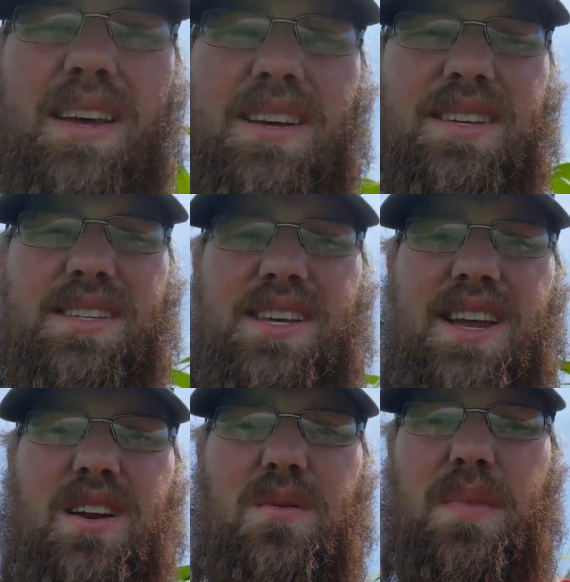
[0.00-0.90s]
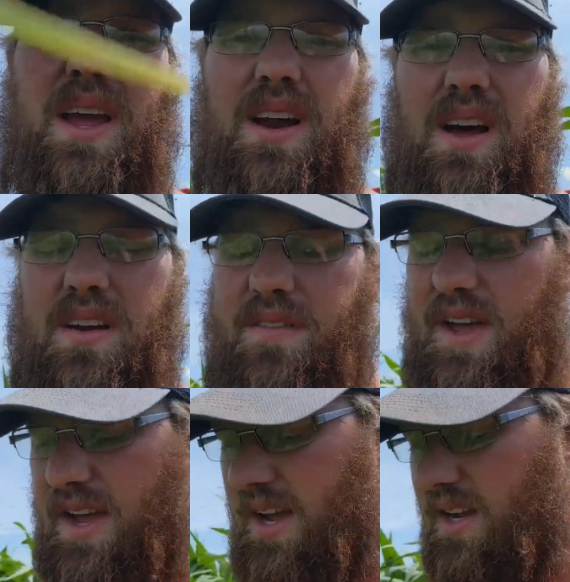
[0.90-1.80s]
cedar made out of
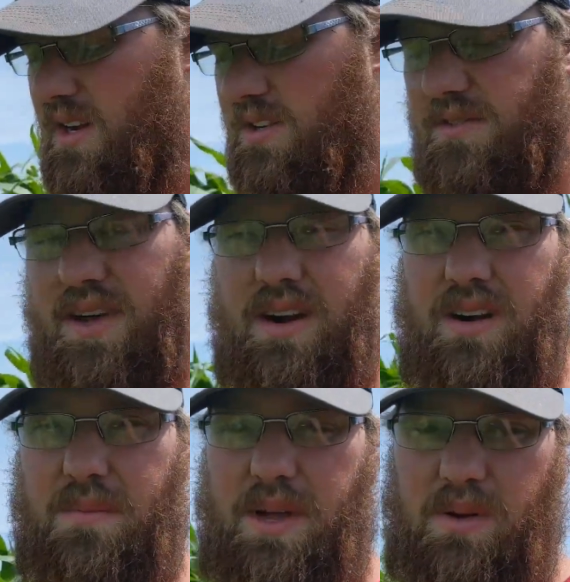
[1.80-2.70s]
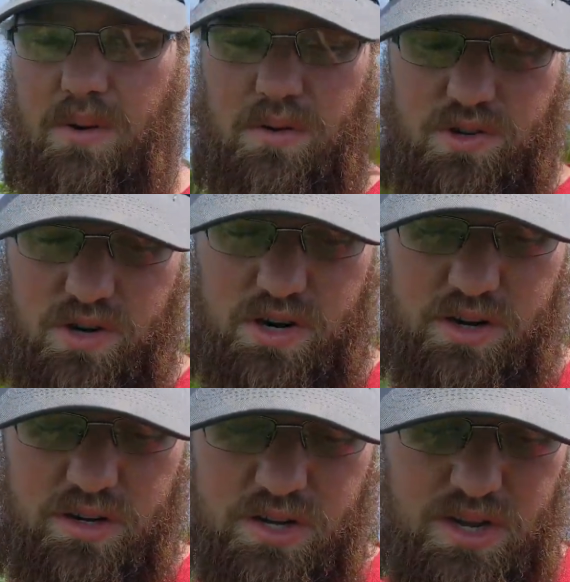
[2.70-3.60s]
a cultivator and a Melrose
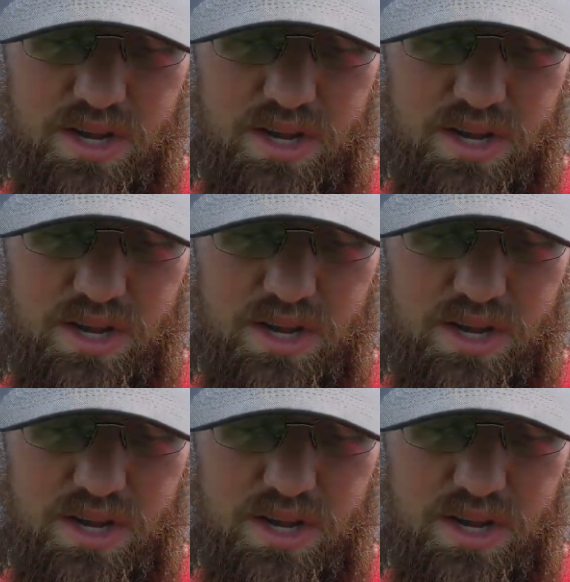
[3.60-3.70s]
drill.